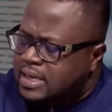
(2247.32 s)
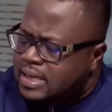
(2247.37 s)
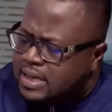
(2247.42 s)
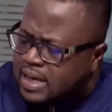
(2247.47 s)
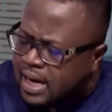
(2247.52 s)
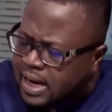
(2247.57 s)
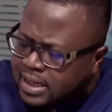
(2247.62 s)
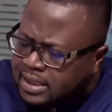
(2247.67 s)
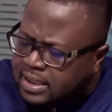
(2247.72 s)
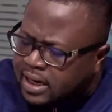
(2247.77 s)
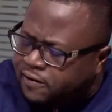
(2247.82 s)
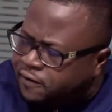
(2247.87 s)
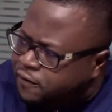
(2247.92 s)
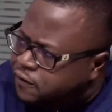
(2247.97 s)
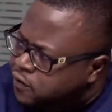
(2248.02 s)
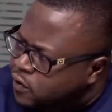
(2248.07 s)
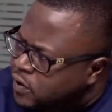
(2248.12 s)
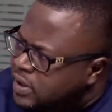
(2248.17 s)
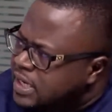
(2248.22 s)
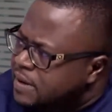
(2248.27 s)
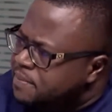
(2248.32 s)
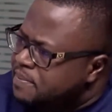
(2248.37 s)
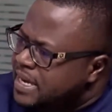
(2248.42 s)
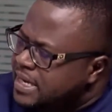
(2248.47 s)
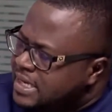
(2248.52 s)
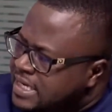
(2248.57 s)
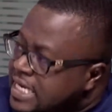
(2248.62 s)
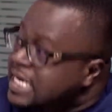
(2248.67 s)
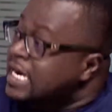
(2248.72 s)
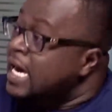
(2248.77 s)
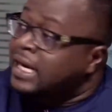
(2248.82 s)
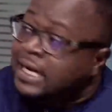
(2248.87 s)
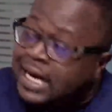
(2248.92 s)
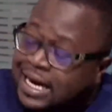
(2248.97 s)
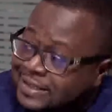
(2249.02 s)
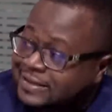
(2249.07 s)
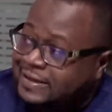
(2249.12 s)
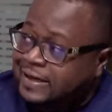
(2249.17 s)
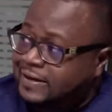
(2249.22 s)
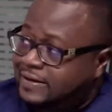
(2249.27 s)
Ghana for ne be ye and
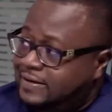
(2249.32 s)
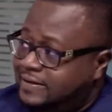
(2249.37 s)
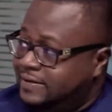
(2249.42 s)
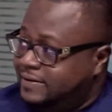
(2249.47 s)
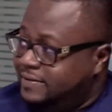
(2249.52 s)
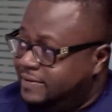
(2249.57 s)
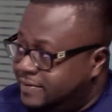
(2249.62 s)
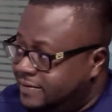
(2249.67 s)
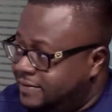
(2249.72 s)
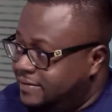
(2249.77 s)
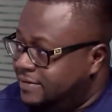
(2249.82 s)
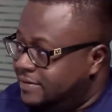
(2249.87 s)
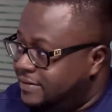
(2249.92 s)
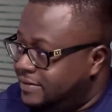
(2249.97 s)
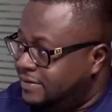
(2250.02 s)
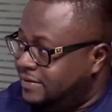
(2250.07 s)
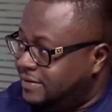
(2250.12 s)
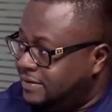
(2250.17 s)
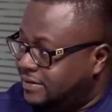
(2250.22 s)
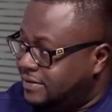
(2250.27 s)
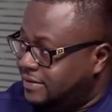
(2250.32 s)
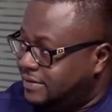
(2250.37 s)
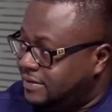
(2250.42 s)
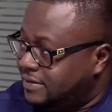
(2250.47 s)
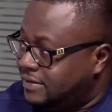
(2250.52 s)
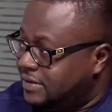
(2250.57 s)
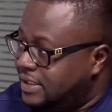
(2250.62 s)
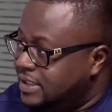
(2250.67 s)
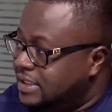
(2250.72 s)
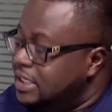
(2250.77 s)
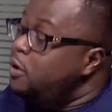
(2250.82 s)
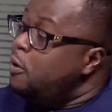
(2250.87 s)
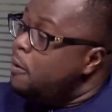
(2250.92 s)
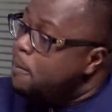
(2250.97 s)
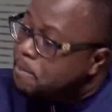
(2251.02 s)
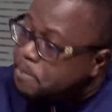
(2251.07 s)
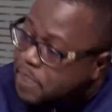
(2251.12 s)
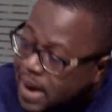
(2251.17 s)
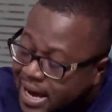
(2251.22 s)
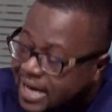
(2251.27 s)
attain. They will
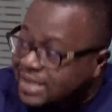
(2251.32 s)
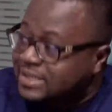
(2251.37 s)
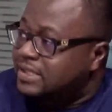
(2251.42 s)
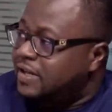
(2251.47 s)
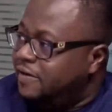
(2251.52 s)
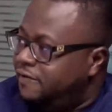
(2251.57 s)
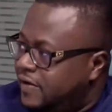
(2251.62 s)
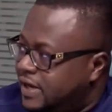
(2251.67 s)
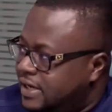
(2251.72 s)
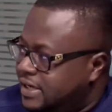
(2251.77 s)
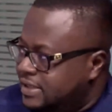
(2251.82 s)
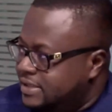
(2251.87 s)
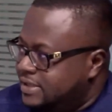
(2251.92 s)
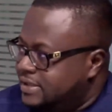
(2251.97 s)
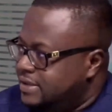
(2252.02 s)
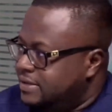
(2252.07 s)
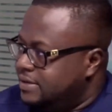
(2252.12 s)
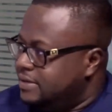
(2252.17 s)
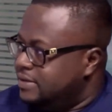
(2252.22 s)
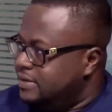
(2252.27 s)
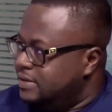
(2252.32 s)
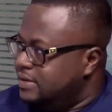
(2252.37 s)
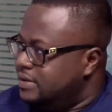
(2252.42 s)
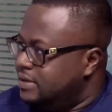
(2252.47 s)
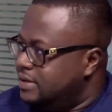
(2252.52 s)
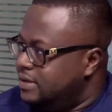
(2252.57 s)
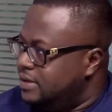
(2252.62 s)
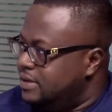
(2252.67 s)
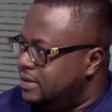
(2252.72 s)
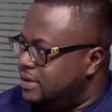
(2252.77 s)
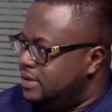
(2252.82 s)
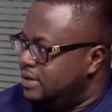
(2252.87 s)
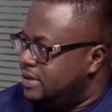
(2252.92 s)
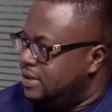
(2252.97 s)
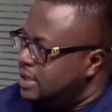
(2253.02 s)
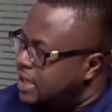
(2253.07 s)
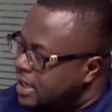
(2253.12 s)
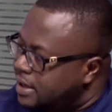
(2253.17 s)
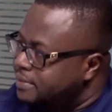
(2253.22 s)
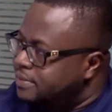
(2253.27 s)
pass the verdict.
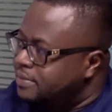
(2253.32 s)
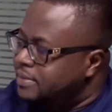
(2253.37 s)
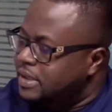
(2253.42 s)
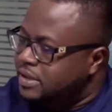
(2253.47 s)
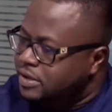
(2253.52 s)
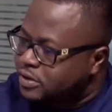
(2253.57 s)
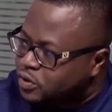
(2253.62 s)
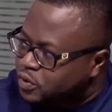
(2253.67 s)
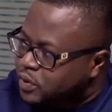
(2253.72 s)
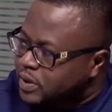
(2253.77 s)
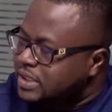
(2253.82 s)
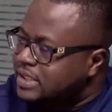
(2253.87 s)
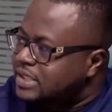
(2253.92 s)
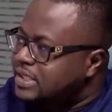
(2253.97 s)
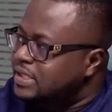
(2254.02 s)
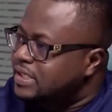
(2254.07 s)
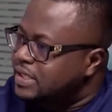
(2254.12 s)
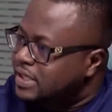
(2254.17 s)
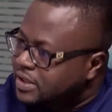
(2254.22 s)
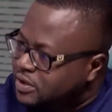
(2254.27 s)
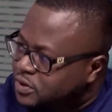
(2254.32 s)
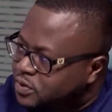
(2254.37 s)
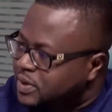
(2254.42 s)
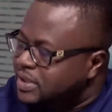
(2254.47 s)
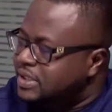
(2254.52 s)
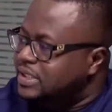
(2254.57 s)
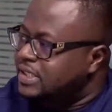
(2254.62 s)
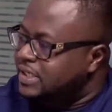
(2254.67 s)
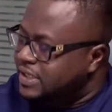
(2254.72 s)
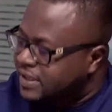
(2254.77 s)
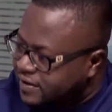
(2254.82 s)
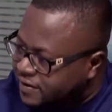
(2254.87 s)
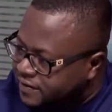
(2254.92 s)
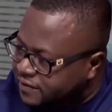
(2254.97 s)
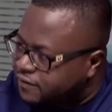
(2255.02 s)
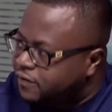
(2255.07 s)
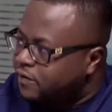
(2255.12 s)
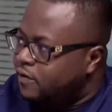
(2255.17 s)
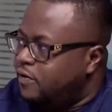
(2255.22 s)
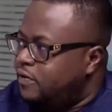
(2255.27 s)
Come
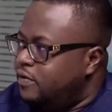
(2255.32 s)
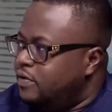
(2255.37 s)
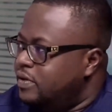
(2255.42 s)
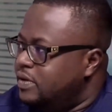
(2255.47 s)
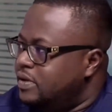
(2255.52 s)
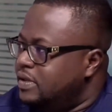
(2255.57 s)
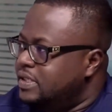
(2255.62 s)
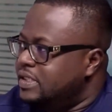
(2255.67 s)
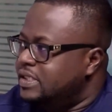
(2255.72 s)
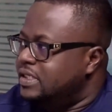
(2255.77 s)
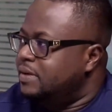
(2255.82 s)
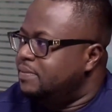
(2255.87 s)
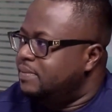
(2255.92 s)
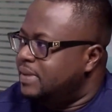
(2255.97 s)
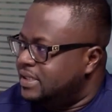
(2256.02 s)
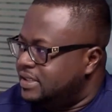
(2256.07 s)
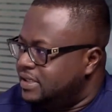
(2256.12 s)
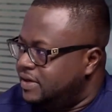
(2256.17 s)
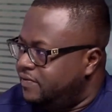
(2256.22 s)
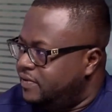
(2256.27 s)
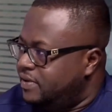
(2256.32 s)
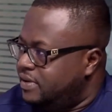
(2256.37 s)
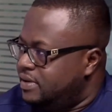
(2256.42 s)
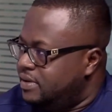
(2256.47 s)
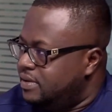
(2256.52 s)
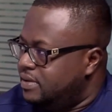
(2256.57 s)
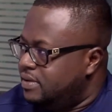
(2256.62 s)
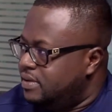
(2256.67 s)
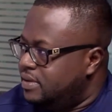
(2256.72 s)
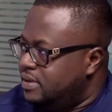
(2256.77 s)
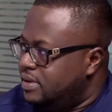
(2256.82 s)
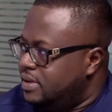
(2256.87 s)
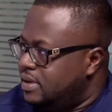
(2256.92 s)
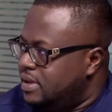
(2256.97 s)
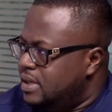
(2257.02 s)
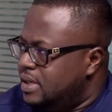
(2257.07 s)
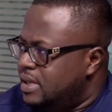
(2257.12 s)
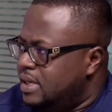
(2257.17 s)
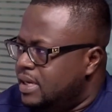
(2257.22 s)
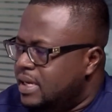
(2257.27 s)
2024, December 7th.
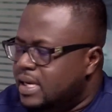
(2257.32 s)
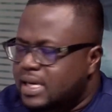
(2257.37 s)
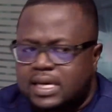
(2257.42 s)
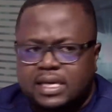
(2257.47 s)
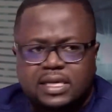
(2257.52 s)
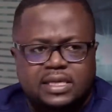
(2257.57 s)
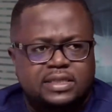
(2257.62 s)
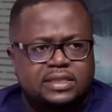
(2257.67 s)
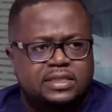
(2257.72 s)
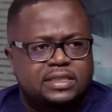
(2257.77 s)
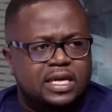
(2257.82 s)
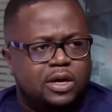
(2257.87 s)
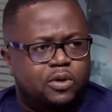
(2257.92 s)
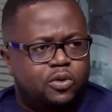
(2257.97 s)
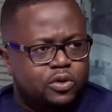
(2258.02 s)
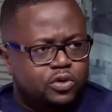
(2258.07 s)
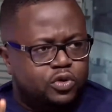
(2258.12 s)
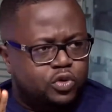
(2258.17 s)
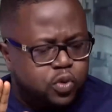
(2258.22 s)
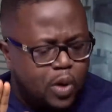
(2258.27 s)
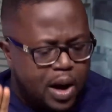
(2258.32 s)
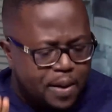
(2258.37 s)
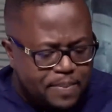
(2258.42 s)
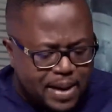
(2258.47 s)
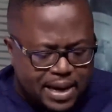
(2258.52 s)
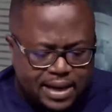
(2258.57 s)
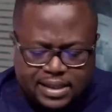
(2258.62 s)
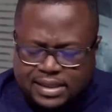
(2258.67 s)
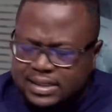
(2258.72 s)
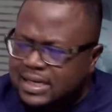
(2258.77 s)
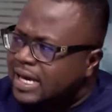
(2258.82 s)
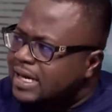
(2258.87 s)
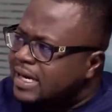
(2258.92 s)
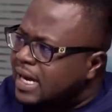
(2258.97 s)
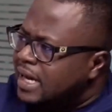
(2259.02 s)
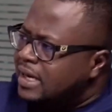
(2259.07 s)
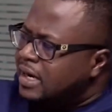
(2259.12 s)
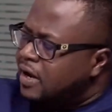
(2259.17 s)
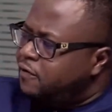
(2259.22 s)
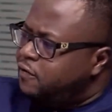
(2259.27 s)
Siye kwa tuwaba, na
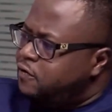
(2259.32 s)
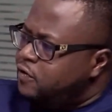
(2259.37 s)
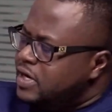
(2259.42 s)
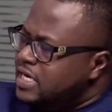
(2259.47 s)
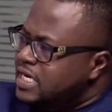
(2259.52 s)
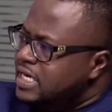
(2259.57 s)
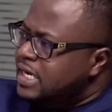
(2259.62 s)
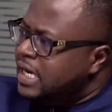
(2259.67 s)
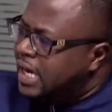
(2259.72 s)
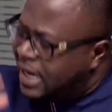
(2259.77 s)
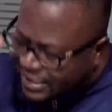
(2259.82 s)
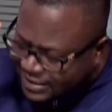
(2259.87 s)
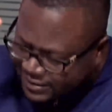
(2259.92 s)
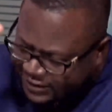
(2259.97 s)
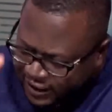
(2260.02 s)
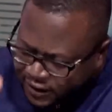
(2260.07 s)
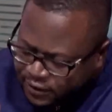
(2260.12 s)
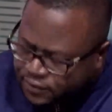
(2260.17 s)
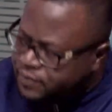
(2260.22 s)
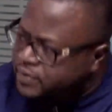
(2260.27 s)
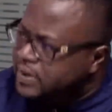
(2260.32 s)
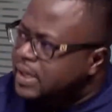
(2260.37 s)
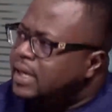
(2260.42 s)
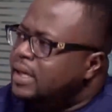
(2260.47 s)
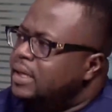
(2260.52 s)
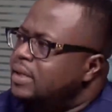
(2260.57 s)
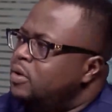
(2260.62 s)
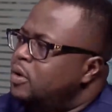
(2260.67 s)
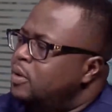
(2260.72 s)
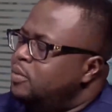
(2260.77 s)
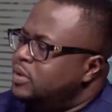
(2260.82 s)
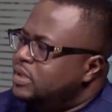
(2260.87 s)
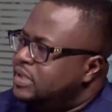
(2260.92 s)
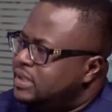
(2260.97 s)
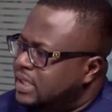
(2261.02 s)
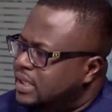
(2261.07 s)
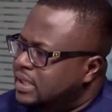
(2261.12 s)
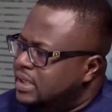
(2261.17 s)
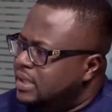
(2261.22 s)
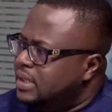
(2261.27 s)
gana fwe yi ya tenwe, no mo
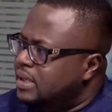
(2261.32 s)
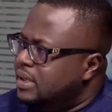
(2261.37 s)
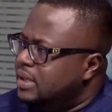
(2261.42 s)
se.